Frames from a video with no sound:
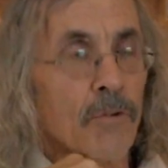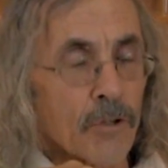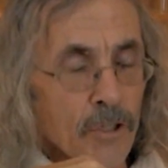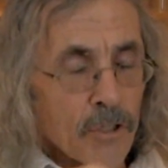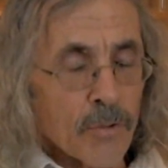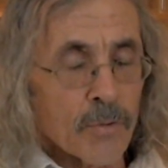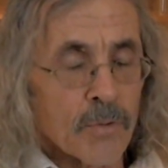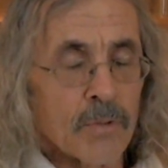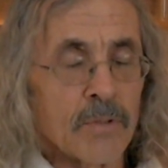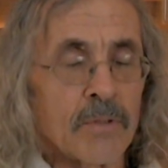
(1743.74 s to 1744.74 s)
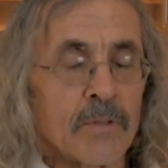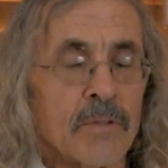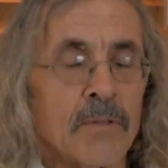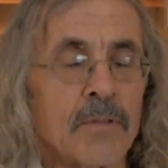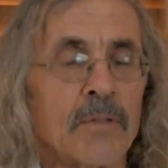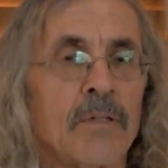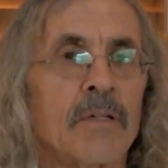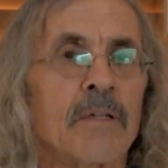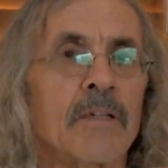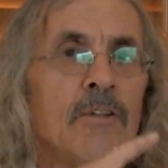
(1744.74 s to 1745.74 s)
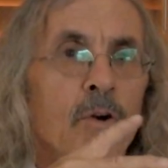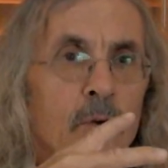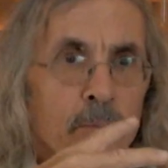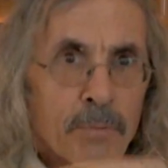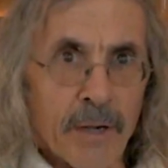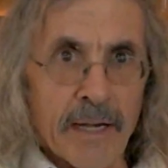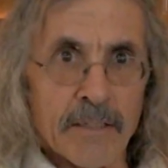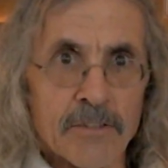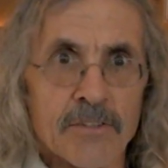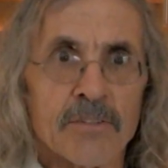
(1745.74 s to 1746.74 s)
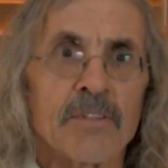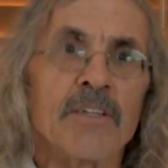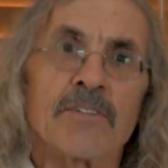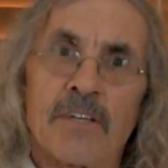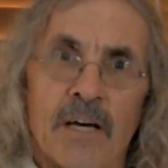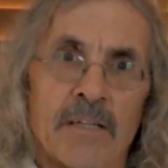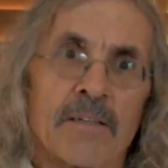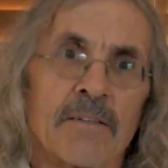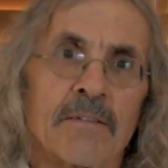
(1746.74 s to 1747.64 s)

for you, your branch is cut.